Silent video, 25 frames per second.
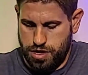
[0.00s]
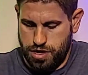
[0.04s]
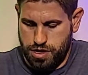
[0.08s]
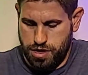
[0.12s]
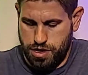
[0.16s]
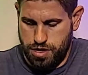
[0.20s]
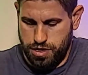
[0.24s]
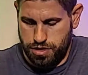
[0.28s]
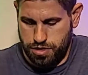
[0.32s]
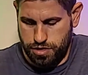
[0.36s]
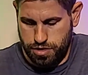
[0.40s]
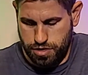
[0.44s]

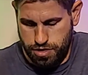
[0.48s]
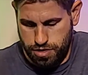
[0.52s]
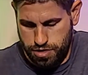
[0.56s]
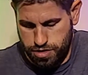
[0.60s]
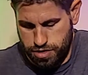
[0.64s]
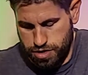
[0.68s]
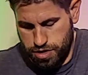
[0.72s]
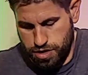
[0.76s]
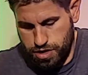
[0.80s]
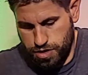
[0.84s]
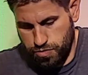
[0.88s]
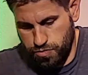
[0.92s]
And the
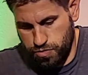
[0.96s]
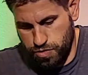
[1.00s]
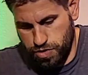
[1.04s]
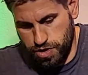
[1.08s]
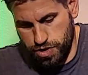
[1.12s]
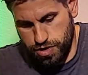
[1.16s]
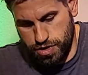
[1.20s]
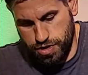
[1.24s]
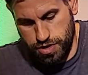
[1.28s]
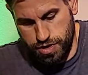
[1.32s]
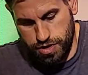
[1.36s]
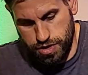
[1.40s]
good thing
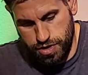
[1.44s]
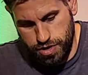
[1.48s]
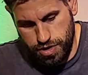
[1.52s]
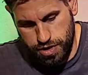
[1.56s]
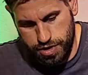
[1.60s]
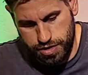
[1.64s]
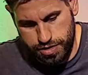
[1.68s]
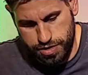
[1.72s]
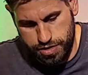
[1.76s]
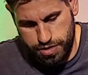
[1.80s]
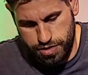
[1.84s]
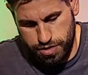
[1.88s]
with
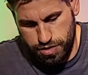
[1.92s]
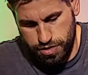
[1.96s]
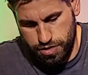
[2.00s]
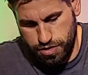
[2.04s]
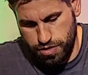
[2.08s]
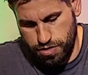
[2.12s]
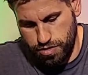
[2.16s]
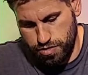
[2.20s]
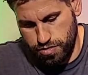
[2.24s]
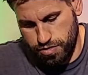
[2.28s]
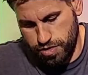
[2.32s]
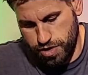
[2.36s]
this
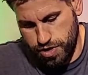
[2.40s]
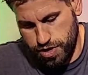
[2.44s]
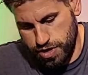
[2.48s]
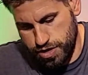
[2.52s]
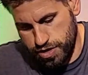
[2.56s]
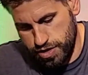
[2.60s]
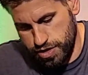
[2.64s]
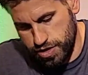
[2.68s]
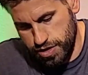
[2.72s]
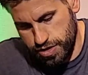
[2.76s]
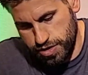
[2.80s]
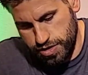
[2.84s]
yoke,
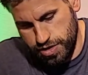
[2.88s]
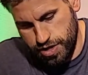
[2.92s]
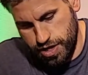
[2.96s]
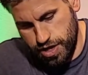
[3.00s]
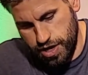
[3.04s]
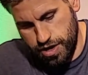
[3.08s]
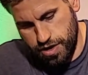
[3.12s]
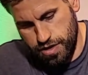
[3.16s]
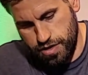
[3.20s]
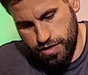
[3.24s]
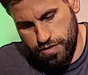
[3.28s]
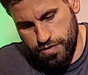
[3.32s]
it does
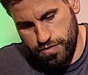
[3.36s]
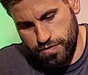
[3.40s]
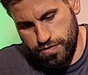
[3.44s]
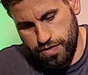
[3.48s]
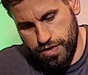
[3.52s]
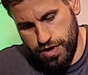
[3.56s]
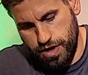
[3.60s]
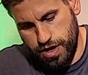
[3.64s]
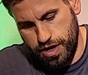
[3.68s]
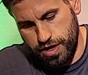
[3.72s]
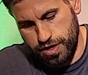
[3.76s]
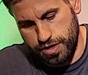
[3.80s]
have
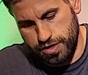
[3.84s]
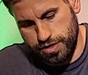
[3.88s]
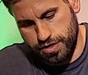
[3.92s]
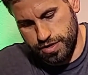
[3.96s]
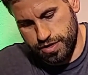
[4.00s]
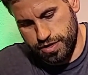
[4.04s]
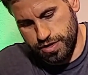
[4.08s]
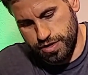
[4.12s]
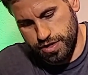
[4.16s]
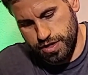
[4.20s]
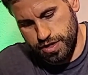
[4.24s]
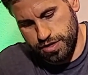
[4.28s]
a
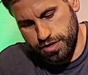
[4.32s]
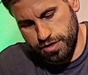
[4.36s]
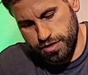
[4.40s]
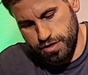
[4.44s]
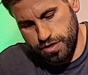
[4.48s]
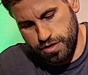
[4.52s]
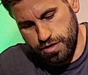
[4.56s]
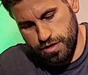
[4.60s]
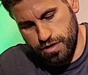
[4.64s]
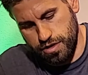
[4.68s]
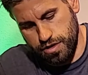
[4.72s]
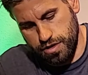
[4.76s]

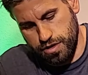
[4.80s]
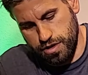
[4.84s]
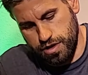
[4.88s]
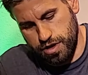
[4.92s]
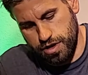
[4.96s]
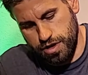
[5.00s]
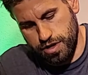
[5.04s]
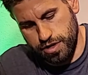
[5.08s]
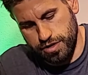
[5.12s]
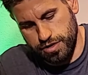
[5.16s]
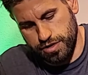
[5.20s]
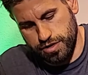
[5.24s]
scissor
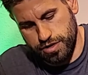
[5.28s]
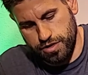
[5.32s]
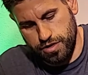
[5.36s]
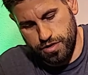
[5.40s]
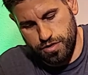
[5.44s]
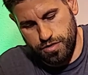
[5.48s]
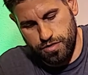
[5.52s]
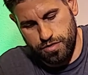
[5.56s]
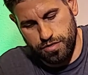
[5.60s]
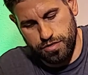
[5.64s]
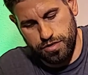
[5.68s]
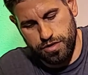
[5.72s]
on it,
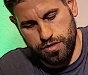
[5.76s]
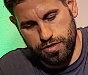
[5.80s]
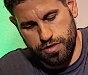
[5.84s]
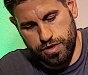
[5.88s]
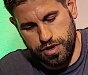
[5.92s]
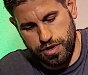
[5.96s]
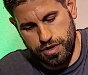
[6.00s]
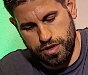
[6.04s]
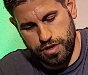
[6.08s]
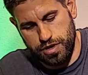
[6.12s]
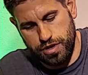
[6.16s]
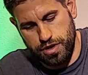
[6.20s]
so you
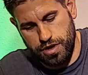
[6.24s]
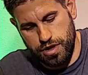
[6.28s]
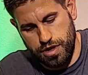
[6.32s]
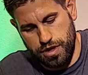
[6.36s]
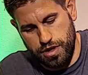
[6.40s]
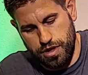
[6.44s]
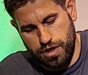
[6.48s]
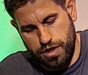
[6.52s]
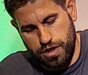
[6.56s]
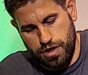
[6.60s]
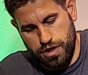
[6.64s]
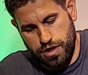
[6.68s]
can
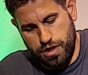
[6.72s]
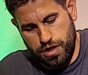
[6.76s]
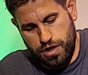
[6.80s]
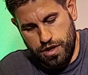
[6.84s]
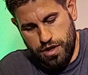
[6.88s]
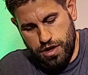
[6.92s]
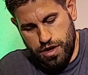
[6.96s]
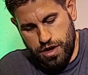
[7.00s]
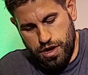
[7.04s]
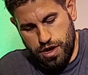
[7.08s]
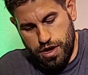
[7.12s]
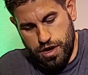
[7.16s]

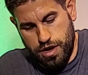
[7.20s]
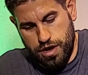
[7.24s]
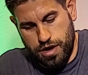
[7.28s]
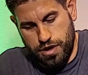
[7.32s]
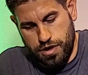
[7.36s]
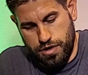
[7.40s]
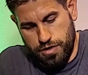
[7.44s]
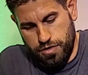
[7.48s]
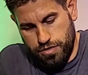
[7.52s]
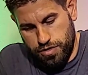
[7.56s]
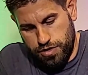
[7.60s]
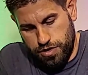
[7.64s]

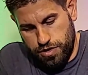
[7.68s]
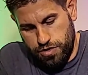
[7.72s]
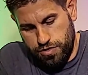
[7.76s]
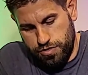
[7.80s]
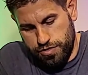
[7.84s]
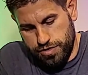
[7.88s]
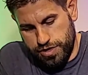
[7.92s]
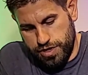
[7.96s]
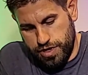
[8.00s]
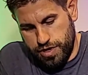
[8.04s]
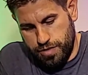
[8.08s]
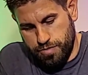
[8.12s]

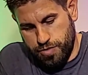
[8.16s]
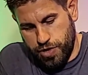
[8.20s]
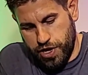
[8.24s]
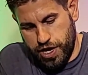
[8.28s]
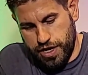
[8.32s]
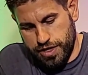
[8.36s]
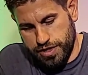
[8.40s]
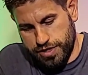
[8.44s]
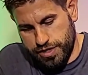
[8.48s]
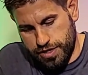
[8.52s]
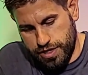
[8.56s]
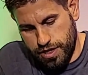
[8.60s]
use it
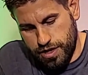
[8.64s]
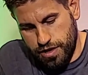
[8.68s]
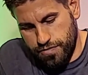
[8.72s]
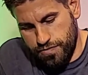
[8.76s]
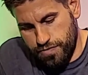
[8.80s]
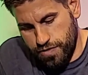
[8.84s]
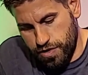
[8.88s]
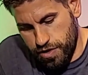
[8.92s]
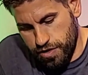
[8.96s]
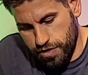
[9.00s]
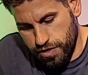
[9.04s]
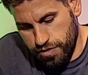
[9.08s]
by
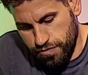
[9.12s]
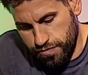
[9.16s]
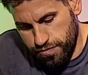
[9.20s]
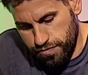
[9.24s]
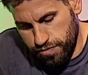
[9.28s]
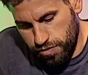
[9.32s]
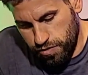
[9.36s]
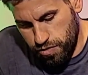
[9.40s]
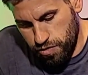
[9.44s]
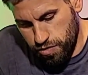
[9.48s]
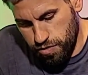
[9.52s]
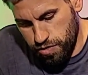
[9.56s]
itself on the
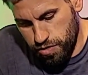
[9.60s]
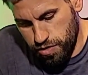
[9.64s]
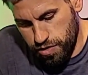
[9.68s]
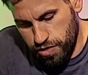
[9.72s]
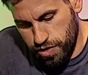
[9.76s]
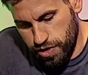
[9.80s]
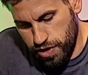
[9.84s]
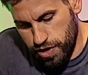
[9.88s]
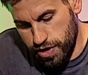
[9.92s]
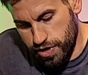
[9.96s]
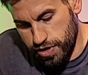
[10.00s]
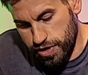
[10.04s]
floor
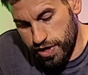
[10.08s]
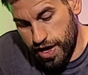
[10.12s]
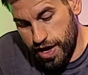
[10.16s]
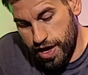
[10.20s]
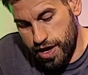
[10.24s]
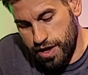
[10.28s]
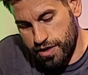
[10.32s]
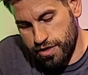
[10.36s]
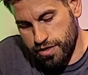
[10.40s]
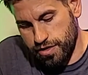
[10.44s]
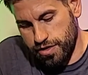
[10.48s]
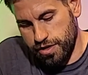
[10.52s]
and
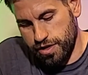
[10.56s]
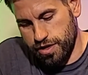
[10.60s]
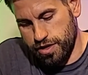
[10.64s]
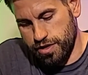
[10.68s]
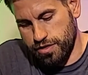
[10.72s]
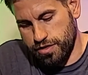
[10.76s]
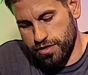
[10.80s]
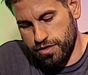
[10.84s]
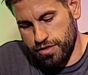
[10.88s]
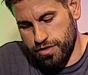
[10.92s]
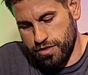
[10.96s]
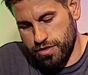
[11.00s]
angle
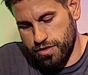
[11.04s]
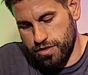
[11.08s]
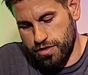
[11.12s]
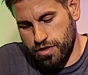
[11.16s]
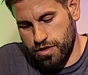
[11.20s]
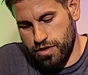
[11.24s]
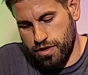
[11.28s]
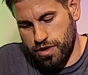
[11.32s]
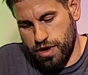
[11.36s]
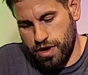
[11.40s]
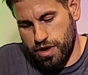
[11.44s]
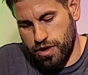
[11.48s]
it
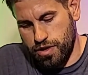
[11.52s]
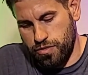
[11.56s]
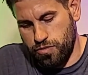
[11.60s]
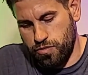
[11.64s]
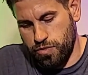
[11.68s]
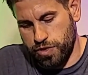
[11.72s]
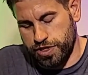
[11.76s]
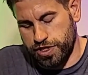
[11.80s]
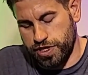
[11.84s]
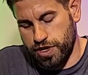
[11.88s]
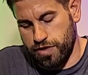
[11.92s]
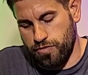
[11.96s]

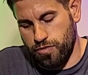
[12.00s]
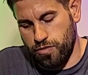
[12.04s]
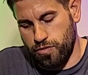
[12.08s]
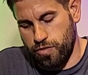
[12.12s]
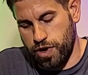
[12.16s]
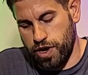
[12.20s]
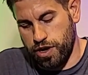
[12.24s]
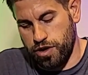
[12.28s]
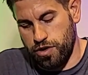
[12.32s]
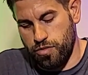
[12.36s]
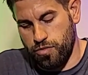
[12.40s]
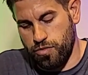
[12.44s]
whichever
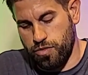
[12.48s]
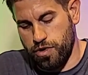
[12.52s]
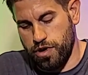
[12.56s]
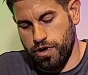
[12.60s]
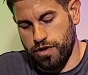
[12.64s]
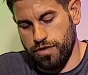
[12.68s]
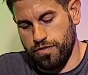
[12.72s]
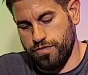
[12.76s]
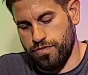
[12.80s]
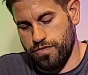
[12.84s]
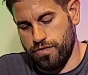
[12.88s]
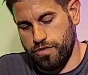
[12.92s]
way you
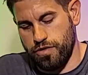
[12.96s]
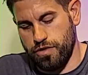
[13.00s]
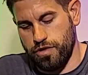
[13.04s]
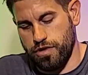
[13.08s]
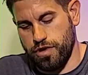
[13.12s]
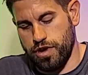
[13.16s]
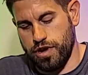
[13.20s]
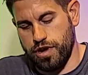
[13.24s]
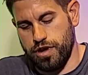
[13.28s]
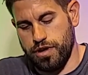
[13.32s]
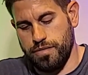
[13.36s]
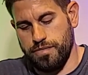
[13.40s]
want
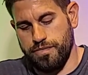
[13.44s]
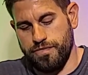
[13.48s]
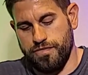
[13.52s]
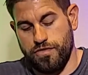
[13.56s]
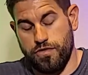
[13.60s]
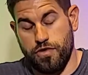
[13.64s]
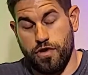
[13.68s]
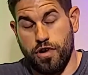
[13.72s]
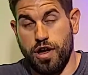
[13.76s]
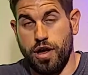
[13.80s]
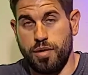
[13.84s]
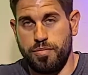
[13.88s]
for
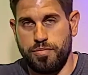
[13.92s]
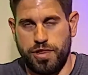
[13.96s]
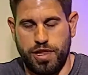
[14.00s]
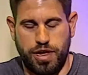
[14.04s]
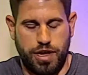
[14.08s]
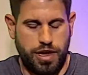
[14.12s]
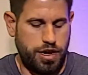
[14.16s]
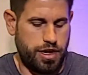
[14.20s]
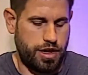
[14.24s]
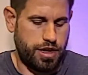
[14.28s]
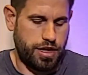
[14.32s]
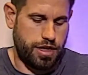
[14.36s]

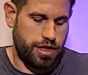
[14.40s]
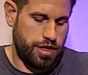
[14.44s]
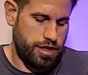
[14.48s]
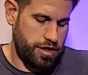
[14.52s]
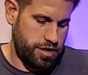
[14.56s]
uplighting.